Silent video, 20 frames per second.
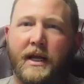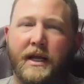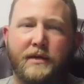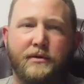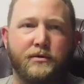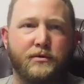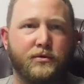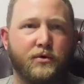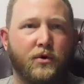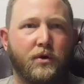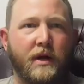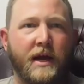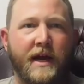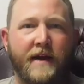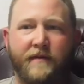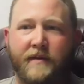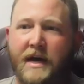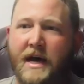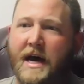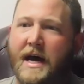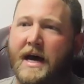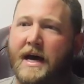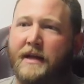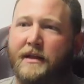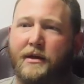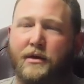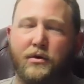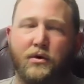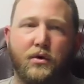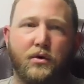Andrew's going to have the eye,
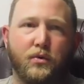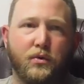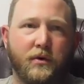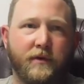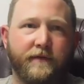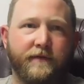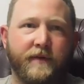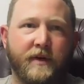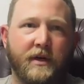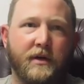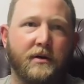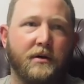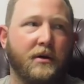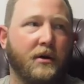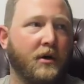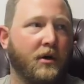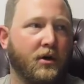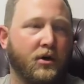and they're going to run veer.